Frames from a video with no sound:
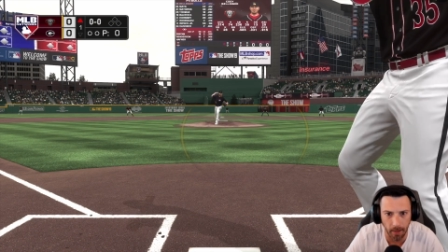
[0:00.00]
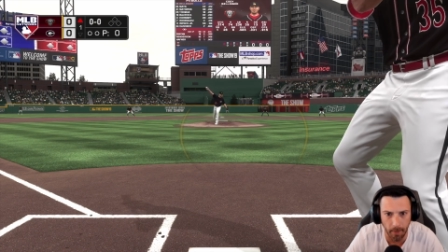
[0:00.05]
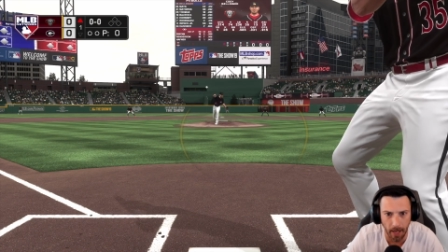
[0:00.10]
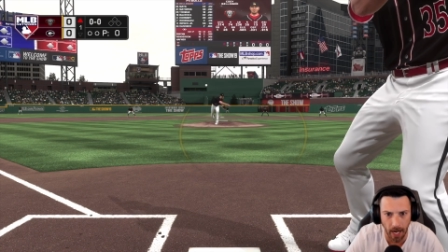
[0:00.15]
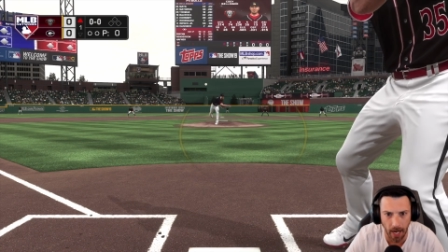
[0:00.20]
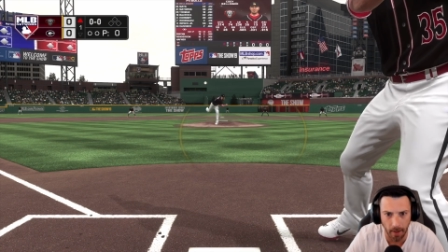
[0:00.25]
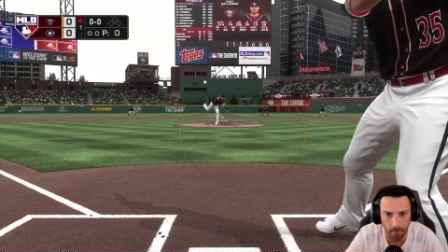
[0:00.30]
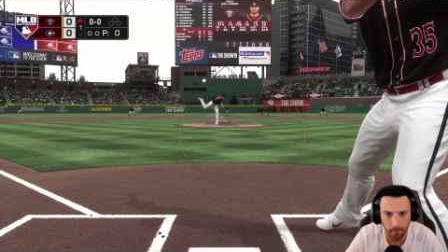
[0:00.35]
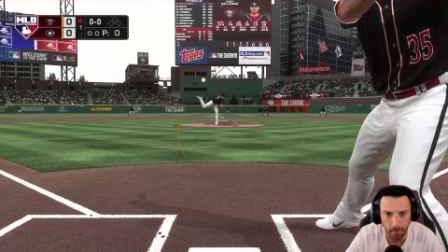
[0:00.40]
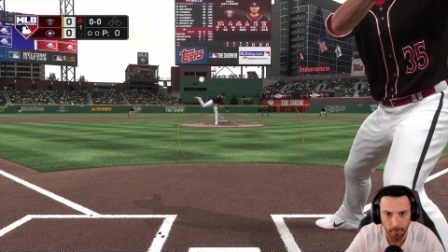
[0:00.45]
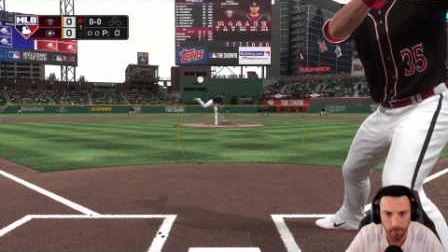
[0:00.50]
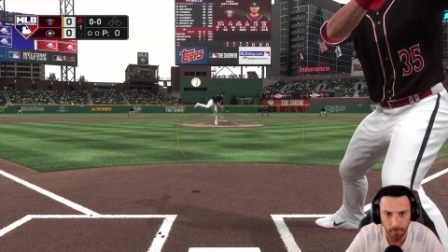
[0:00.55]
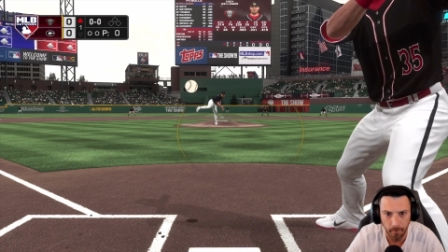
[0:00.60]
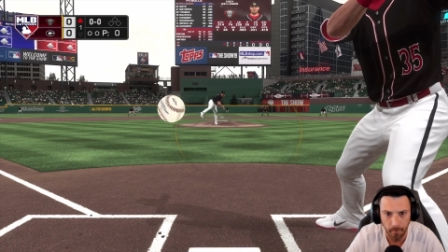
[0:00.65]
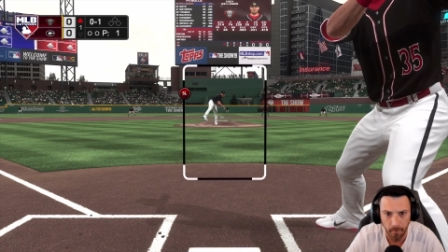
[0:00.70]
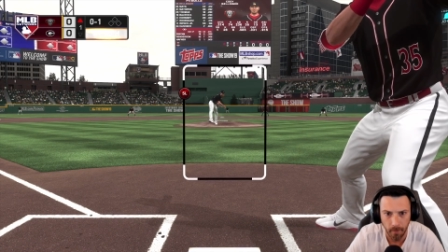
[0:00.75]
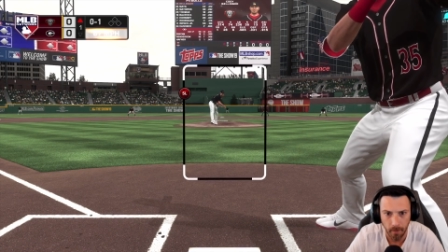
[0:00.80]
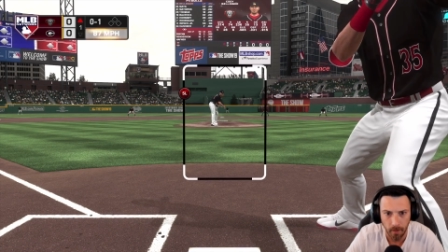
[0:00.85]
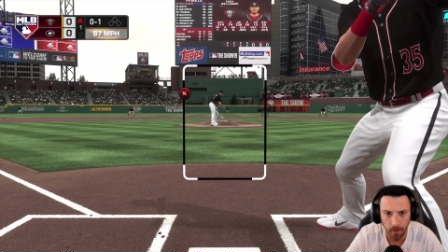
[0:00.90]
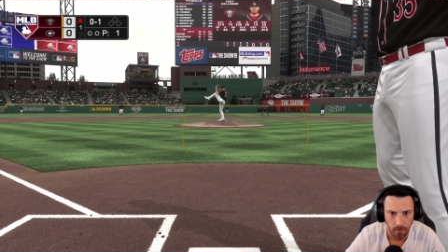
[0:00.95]
bomb.
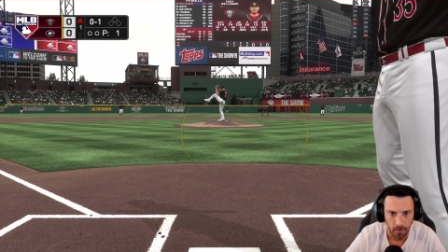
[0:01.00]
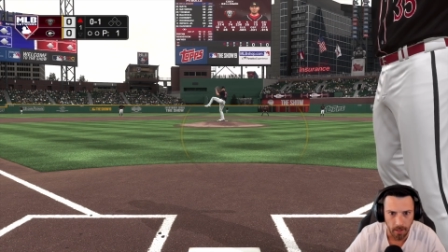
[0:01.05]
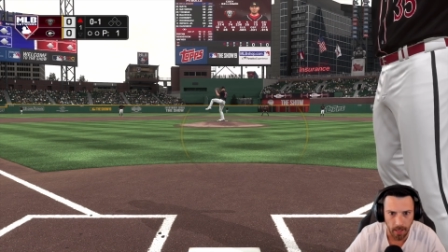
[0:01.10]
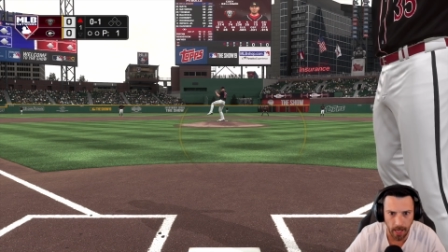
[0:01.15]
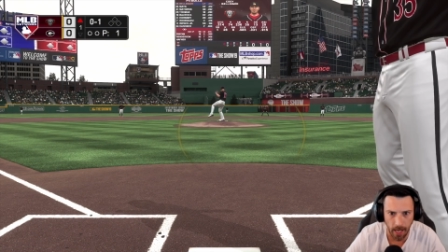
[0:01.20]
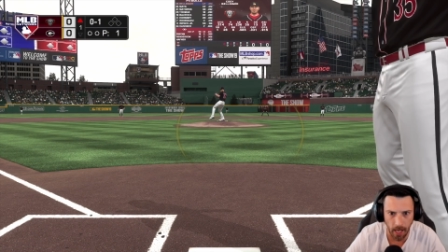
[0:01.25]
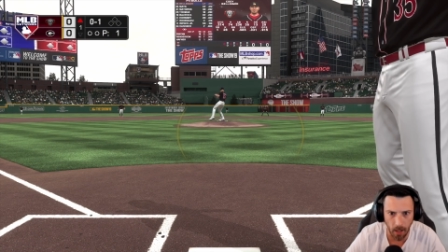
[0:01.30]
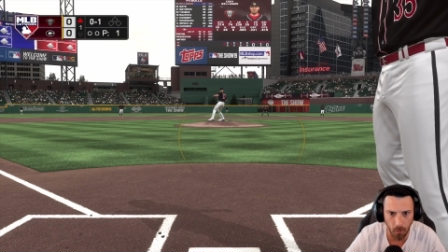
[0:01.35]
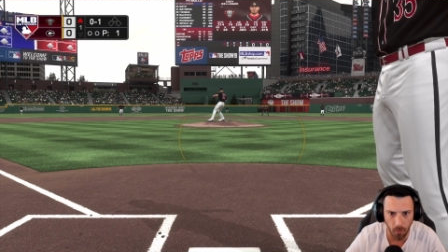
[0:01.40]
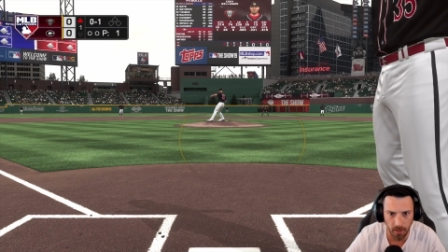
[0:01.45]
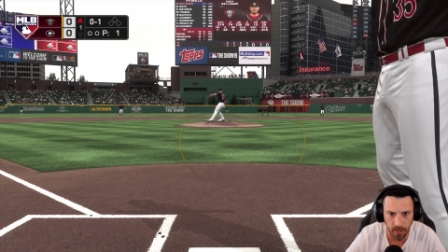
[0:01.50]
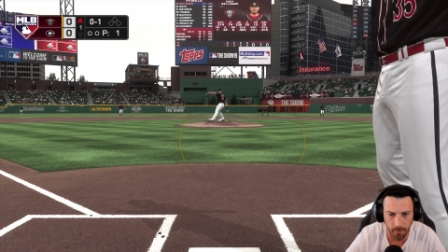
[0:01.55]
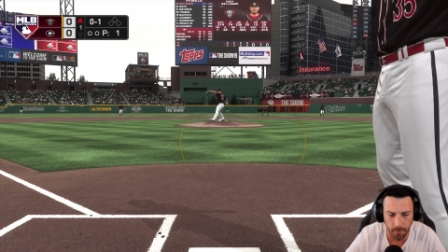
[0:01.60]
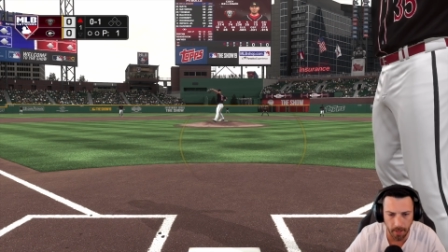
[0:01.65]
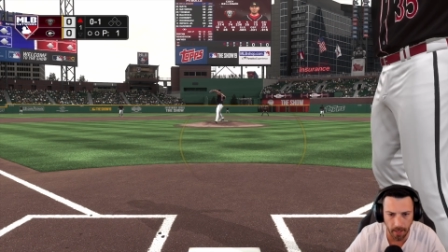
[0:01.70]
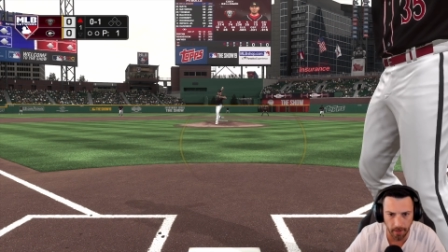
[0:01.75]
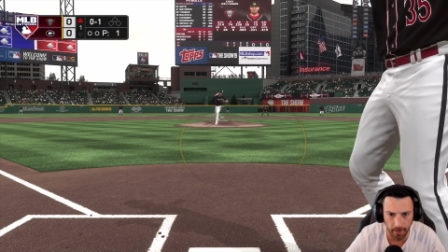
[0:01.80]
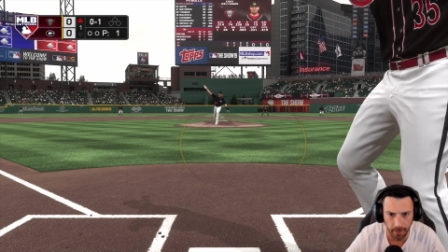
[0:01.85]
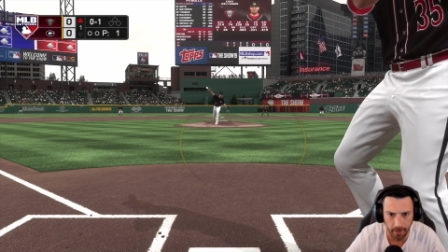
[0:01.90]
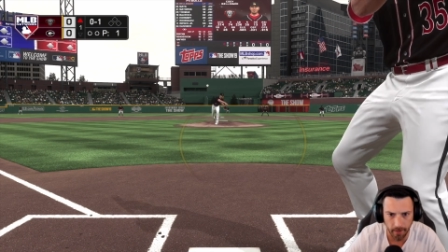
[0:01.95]
Hang one to
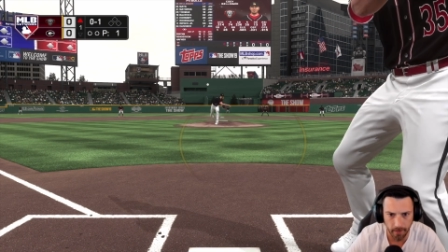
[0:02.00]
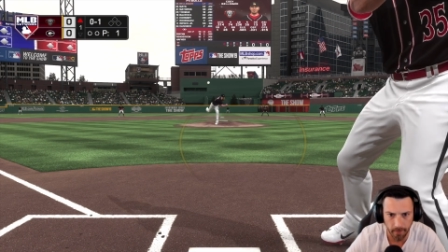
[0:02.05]
belly.